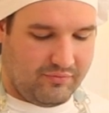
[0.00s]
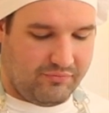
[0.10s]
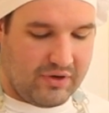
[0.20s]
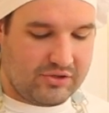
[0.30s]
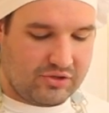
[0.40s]

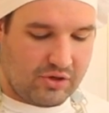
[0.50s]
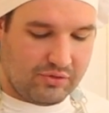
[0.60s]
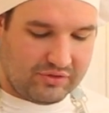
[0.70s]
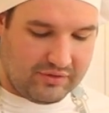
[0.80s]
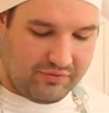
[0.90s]
French
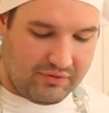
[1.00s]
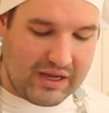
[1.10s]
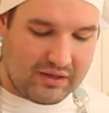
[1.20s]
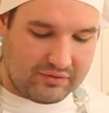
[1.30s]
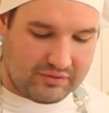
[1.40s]
toast in
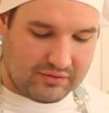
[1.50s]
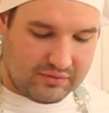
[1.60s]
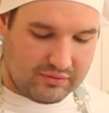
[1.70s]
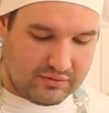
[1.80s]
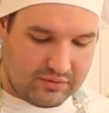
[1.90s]
France
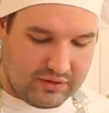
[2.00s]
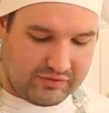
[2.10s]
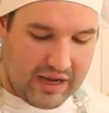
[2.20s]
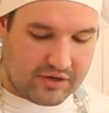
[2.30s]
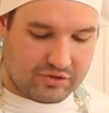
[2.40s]
is
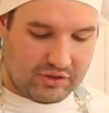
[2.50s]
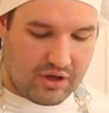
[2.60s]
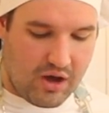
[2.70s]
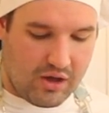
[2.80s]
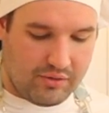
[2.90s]
actually
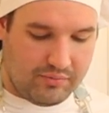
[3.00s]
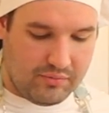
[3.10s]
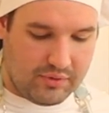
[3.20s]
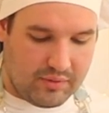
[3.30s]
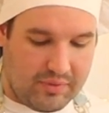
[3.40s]
called
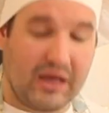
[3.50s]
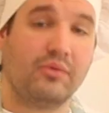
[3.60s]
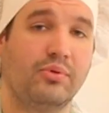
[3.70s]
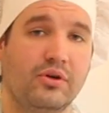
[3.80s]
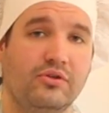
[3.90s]

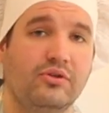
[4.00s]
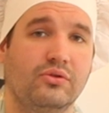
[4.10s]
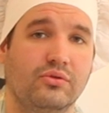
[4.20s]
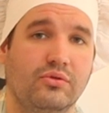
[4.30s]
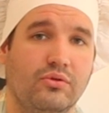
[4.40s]
pain perdu,